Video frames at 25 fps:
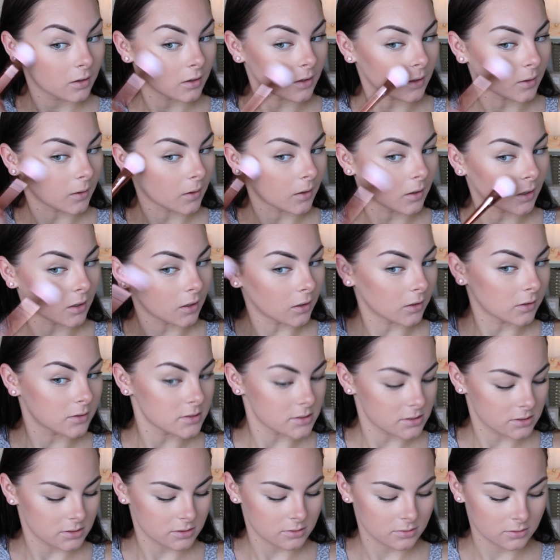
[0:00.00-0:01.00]
and
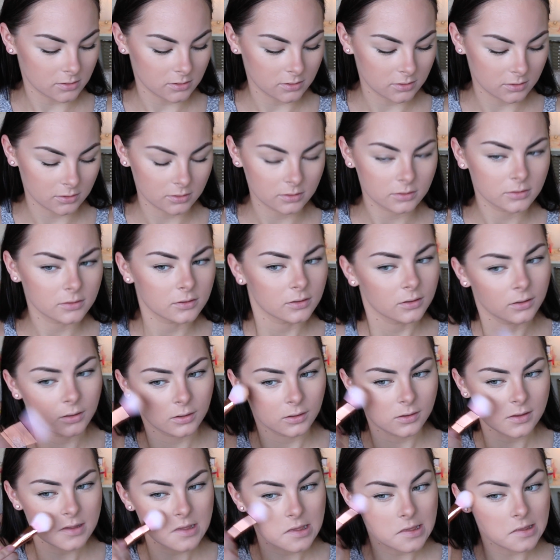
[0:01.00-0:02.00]
this
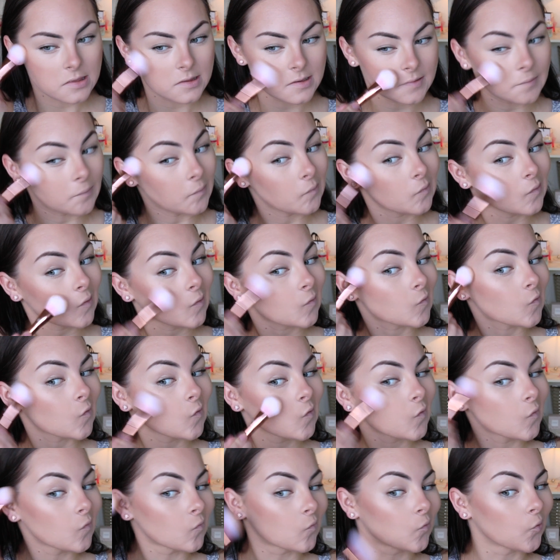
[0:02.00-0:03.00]
is
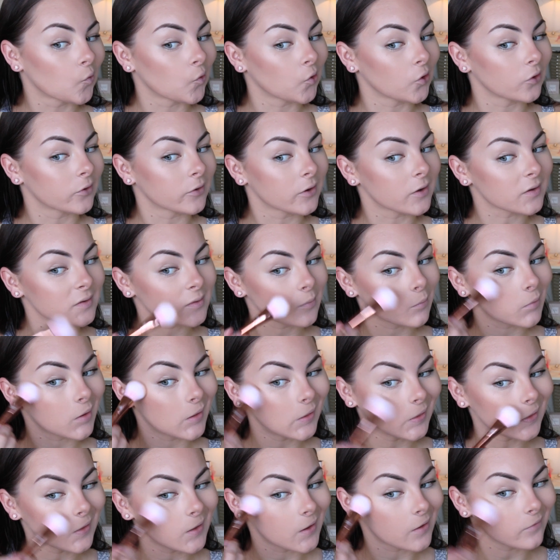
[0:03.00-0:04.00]
actually really nice. I've
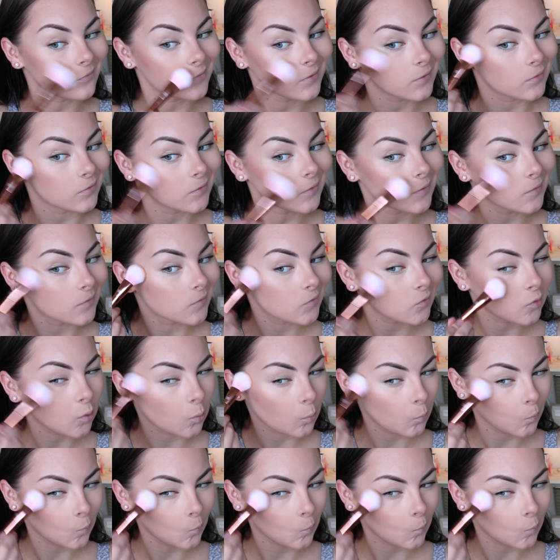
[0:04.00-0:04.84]
been loving this.